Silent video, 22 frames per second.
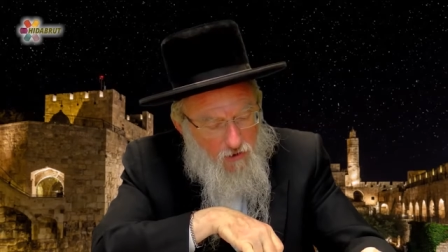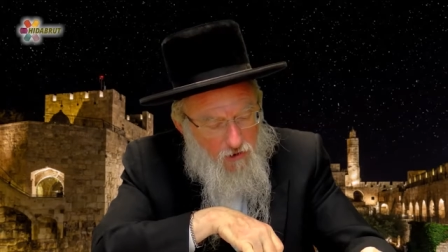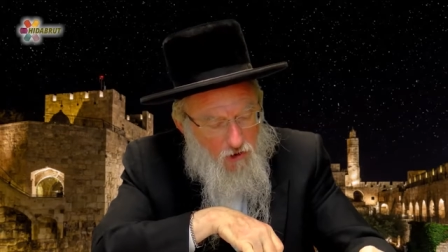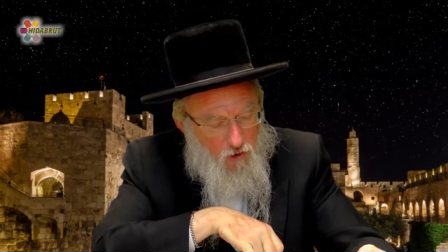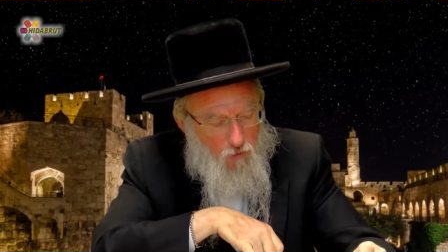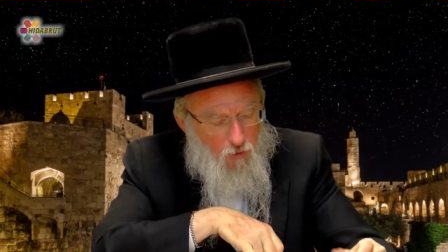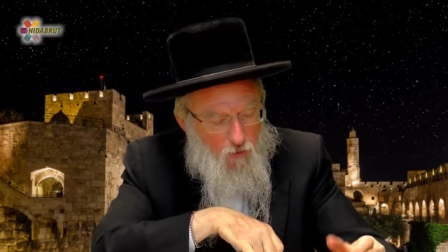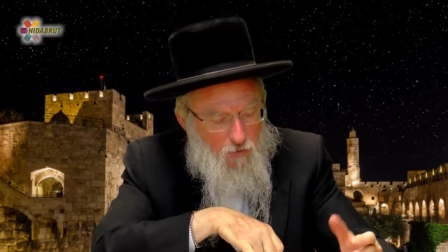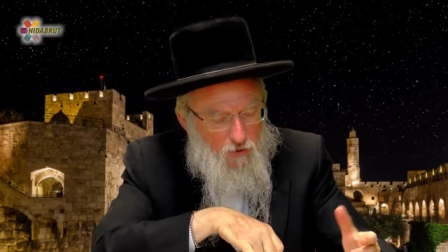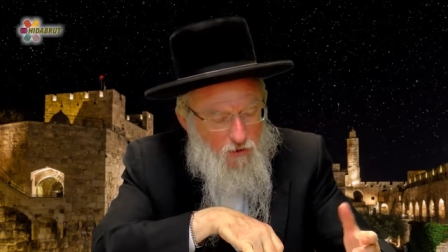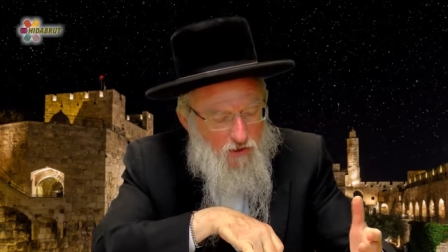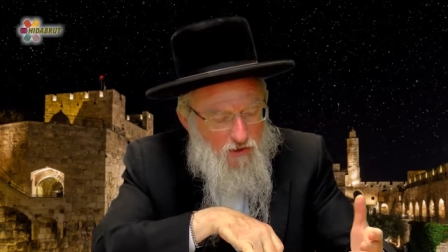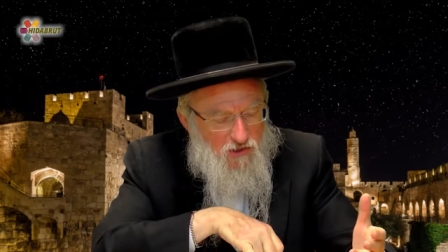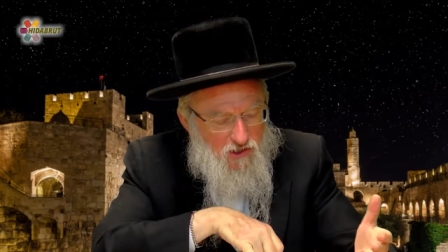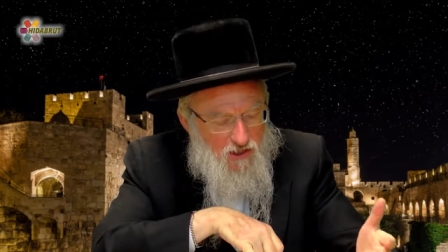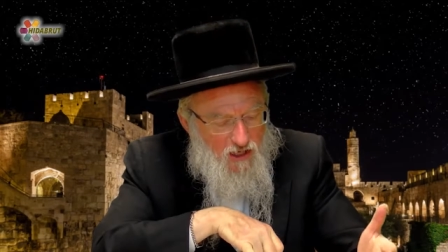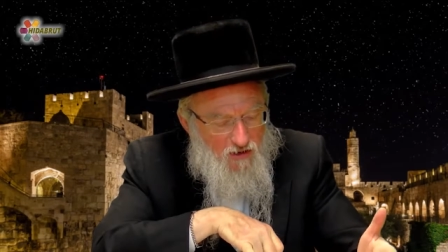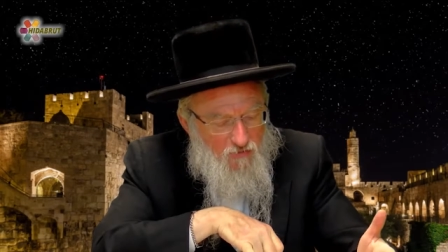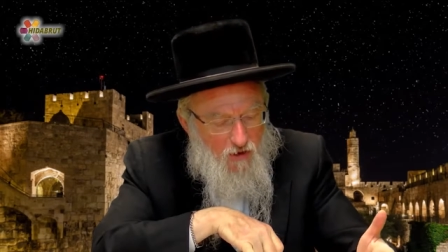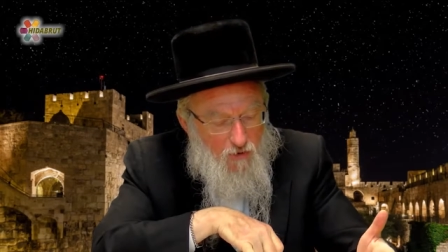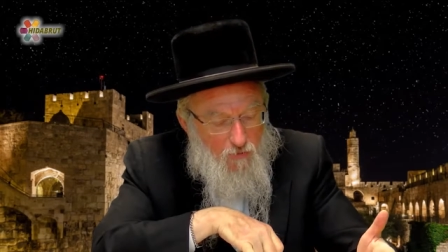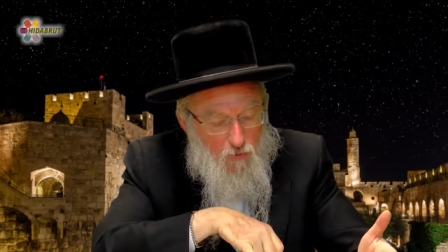The woman
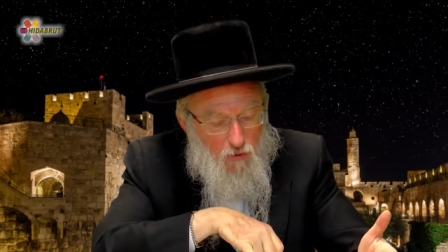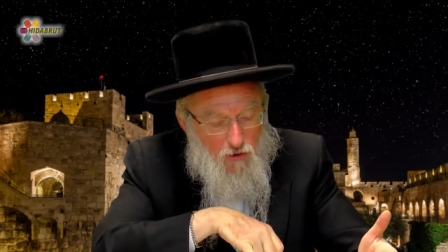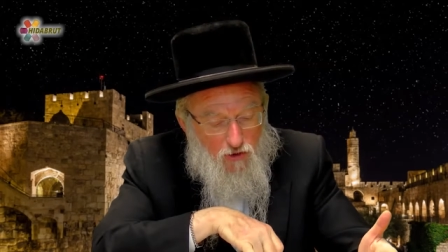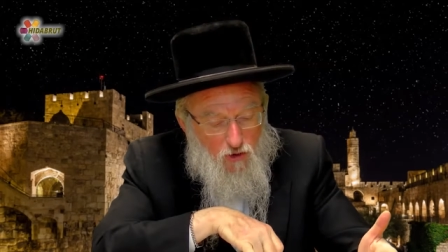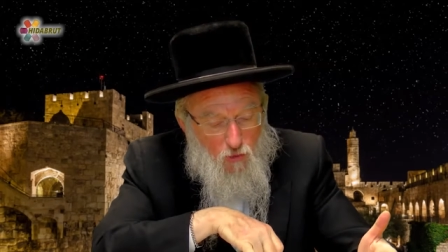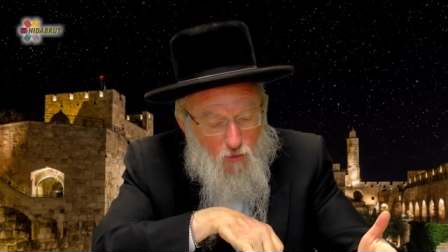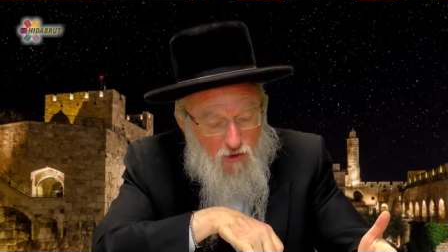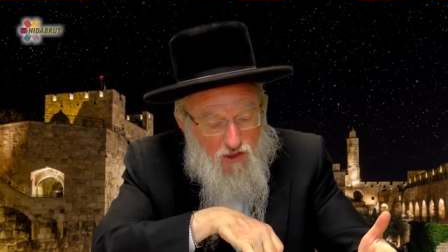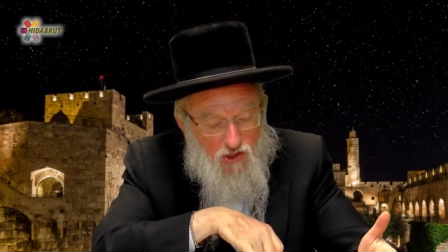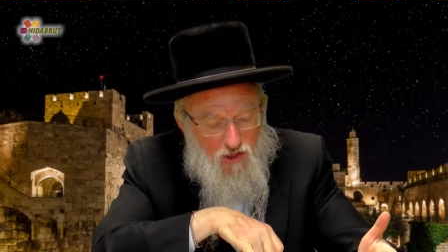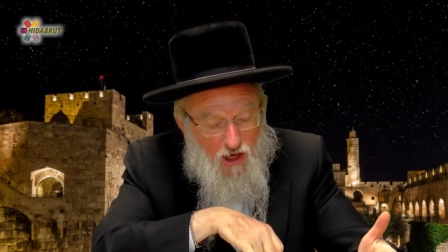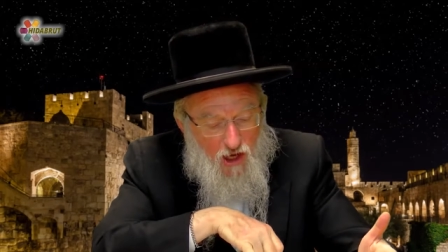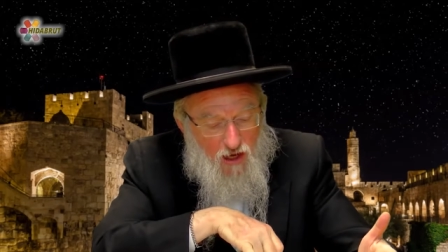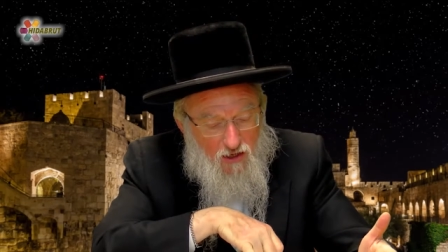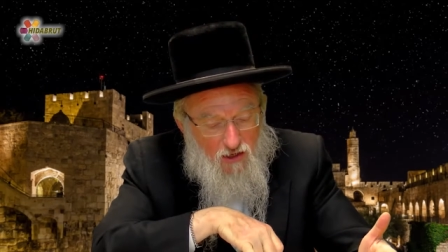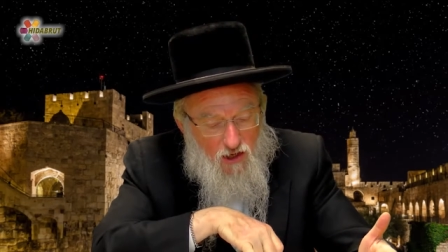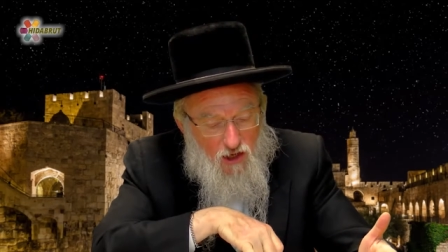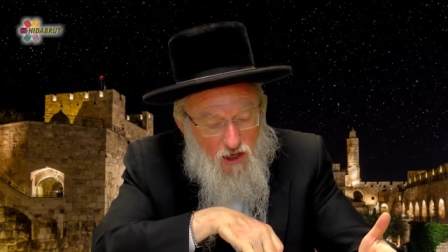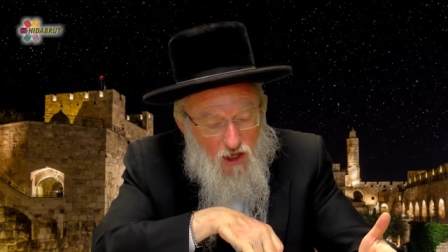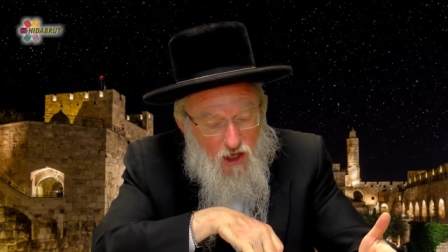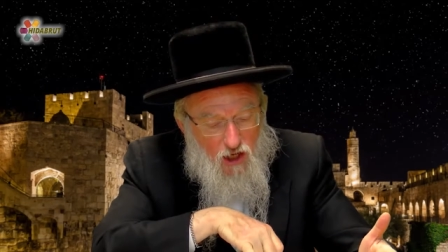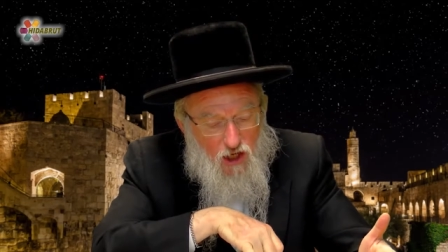conceived, gave birth to a
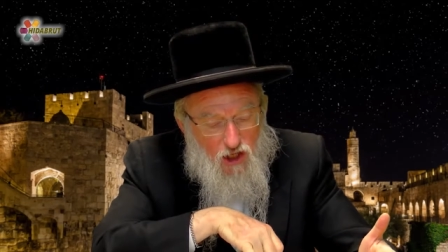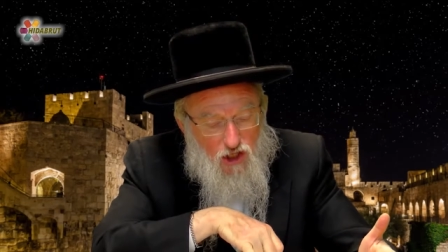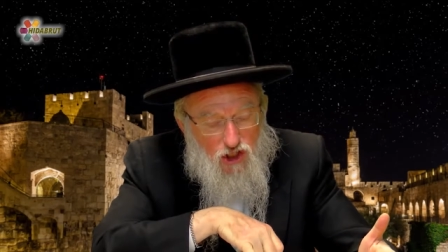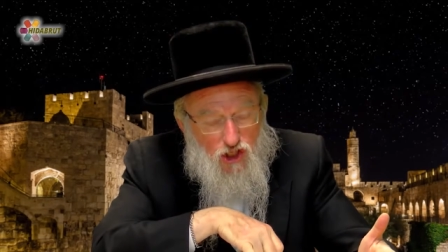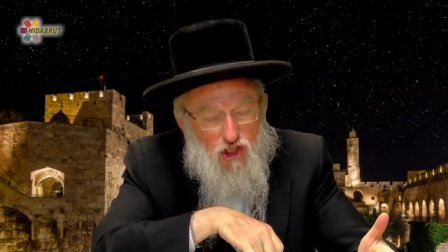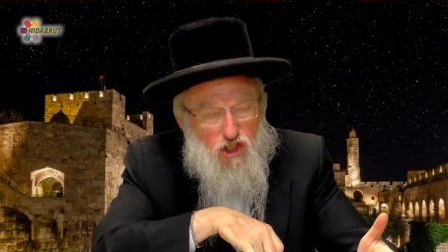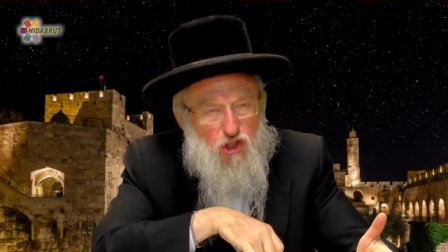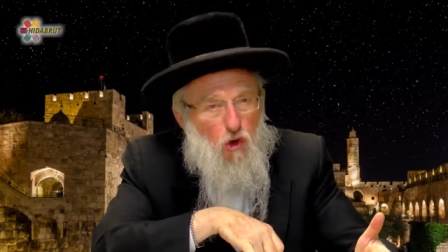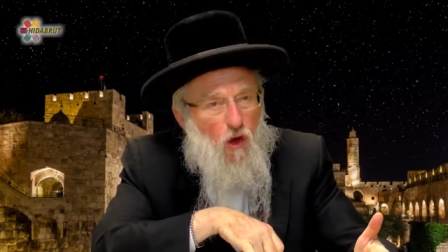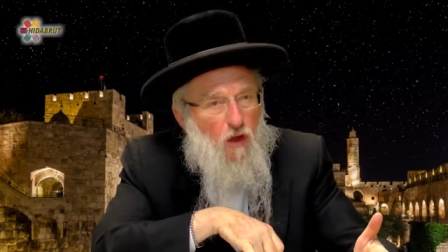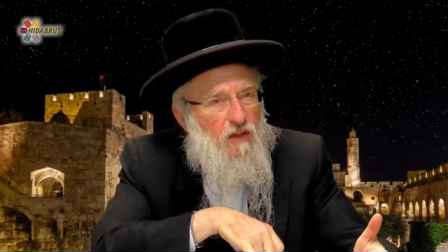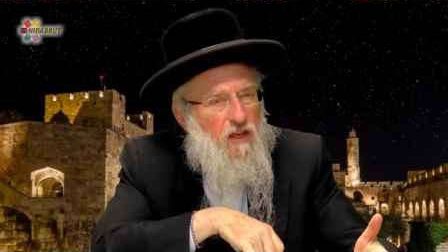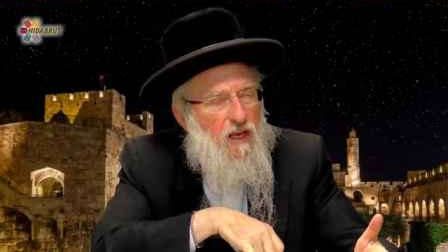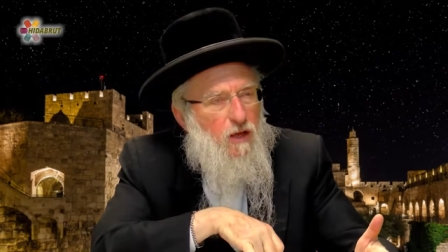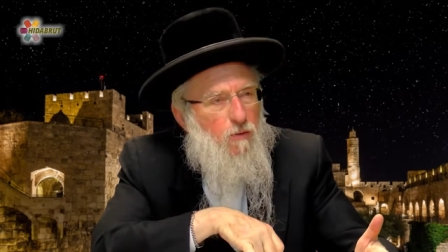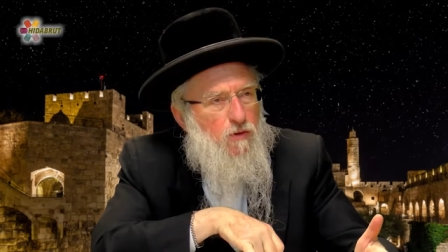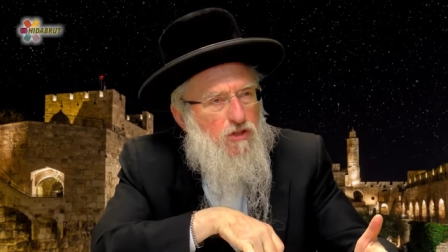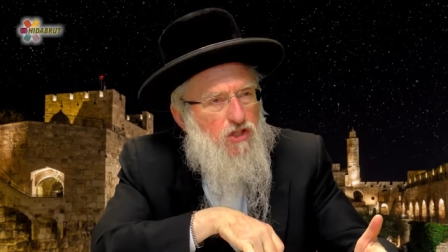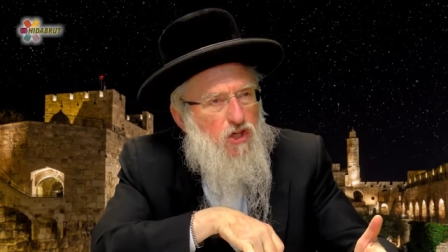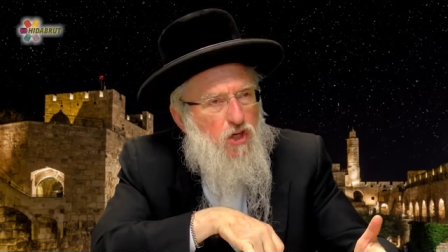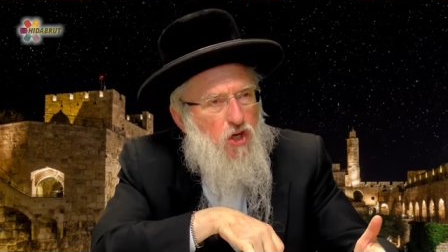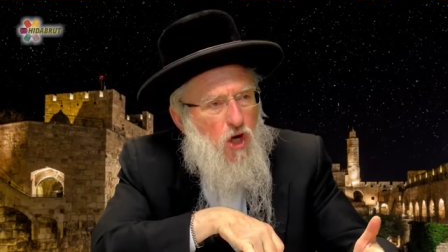son. She saw that he
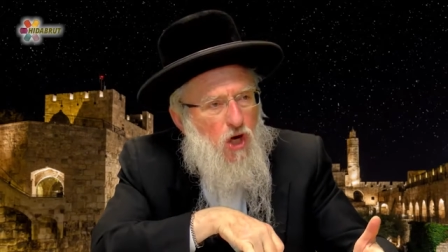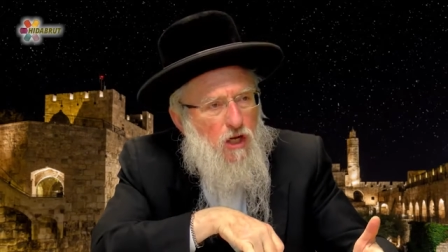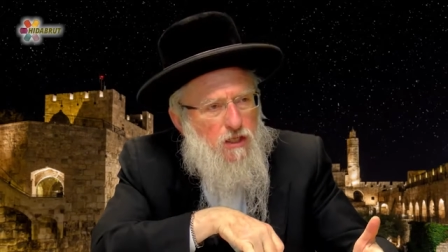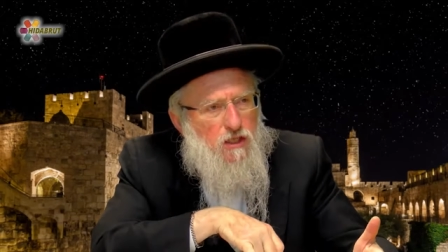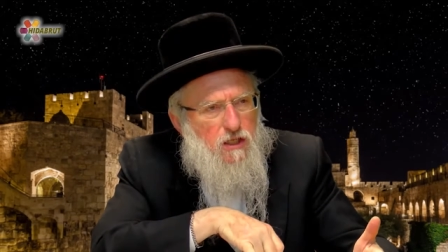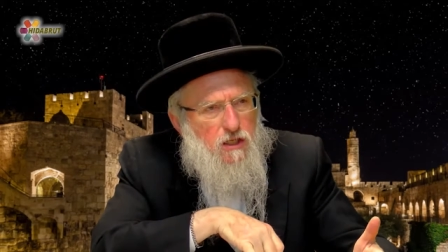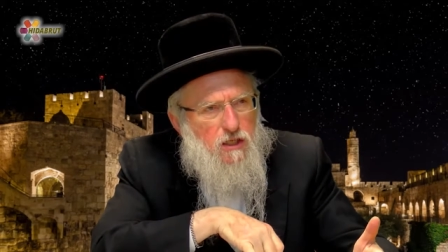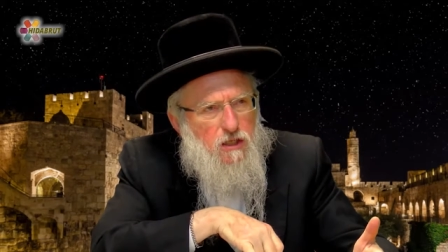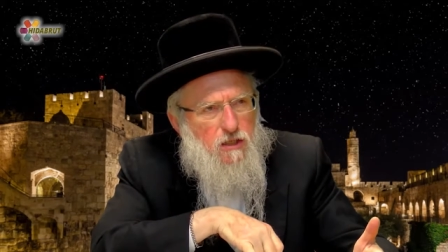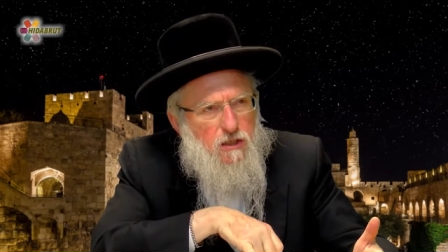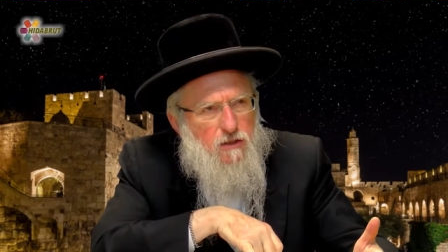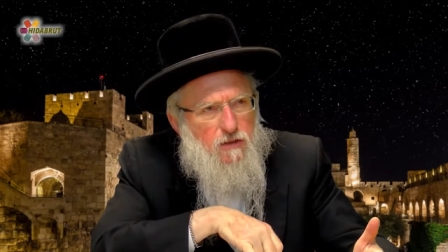was good.